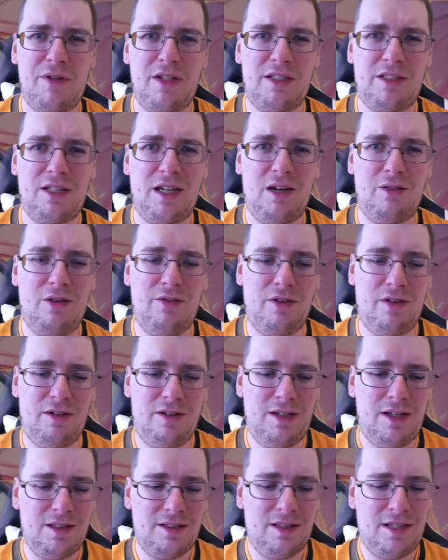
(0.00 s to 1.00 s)
we start with?
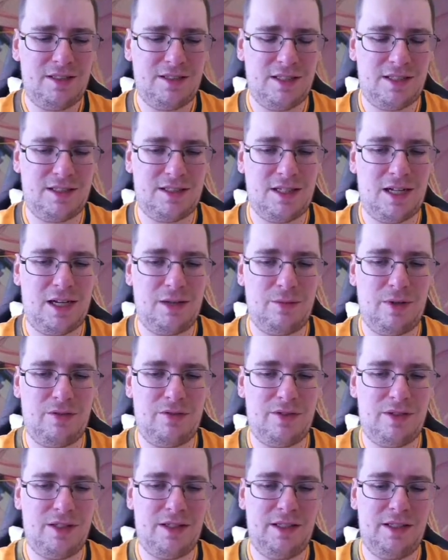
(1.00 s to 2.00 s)
Let's just start
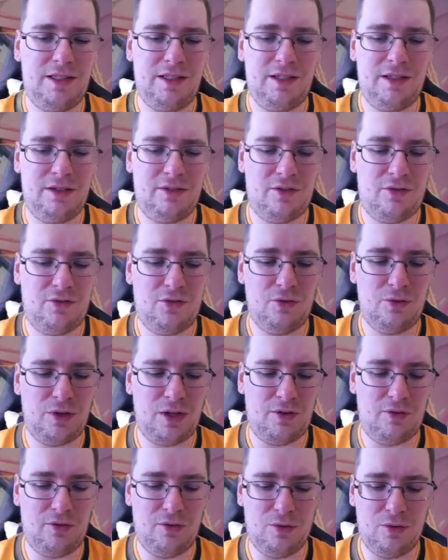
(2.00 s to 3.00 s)
with the
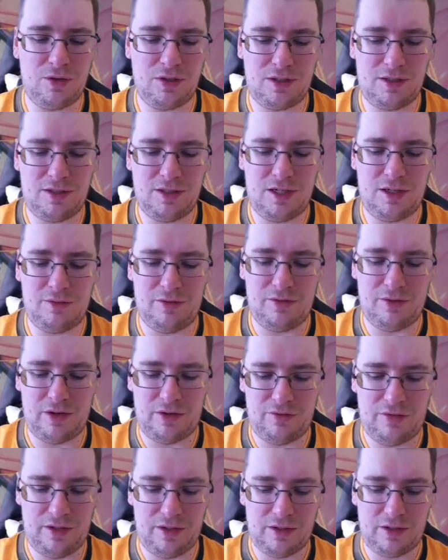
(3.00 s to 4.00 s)
44 to start with, I
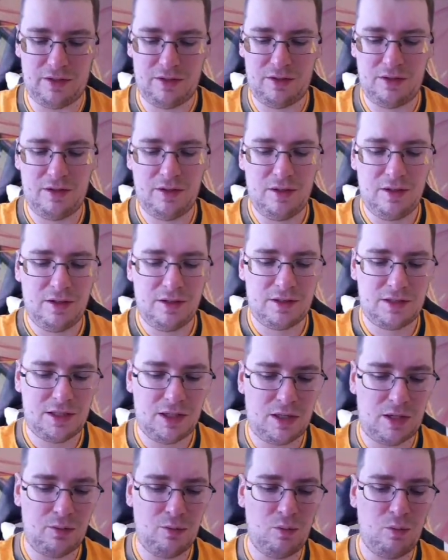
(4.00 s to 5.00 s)
think.
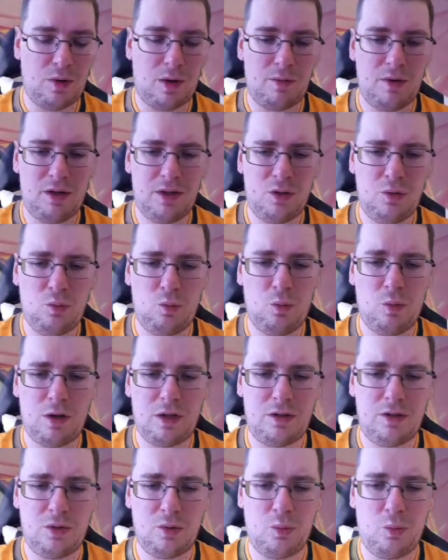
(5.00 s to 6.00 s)
So I'm gonna
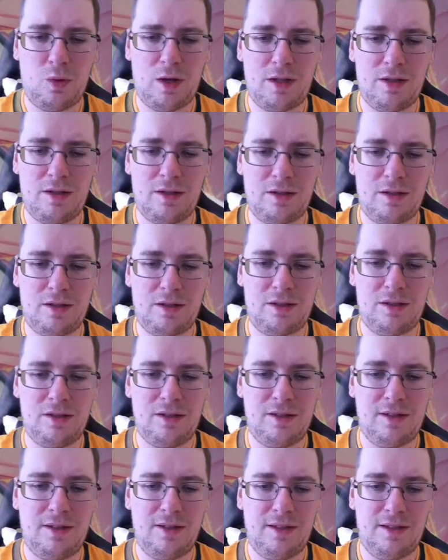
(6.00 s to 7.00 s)
wonder whether
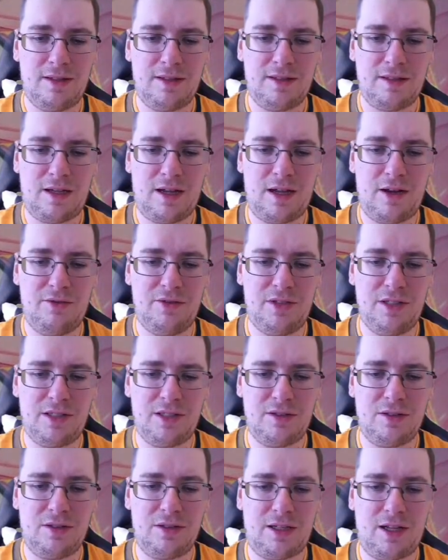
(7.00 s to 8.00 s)
I've
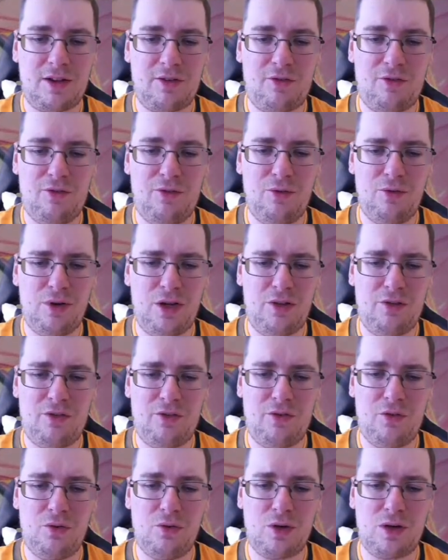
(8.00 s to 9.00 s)
just got like
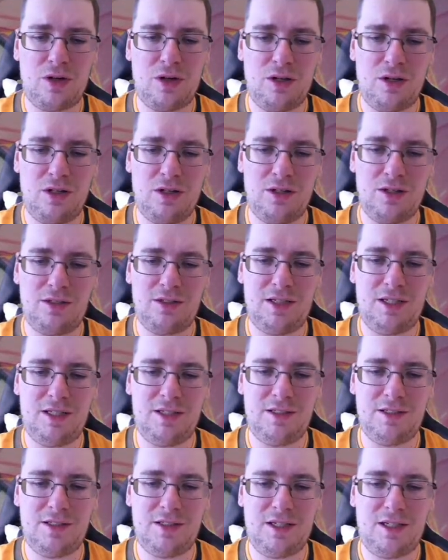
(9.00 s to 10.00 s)
44 cards
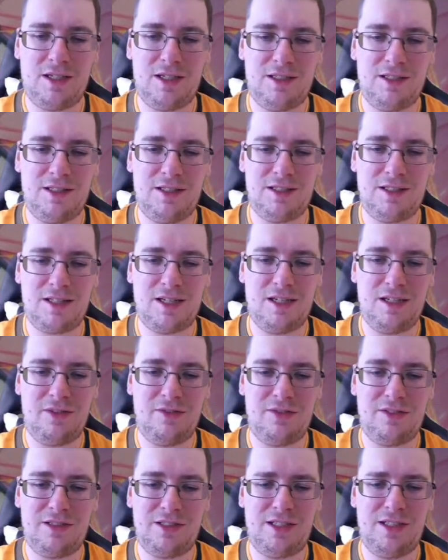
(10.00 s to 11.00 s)
inside this kind of
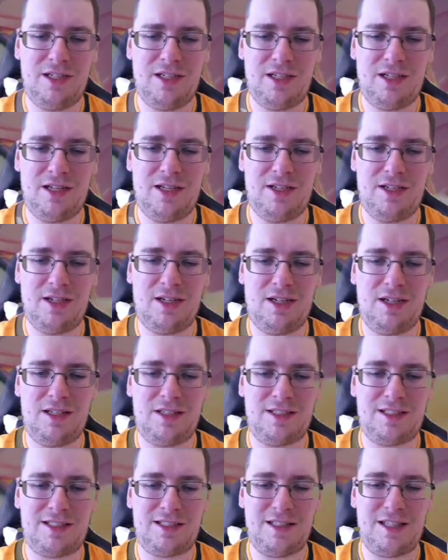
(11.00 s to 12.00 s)
entire
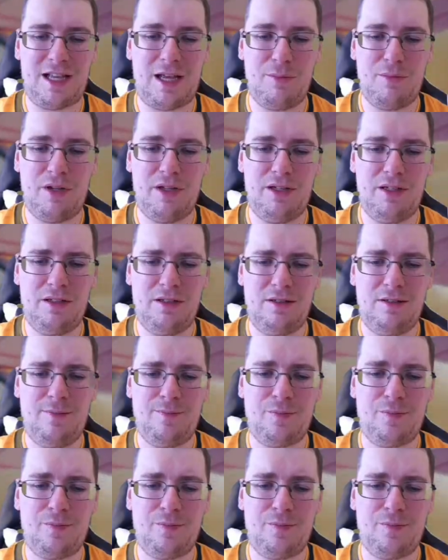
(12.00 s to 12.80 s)
slab here,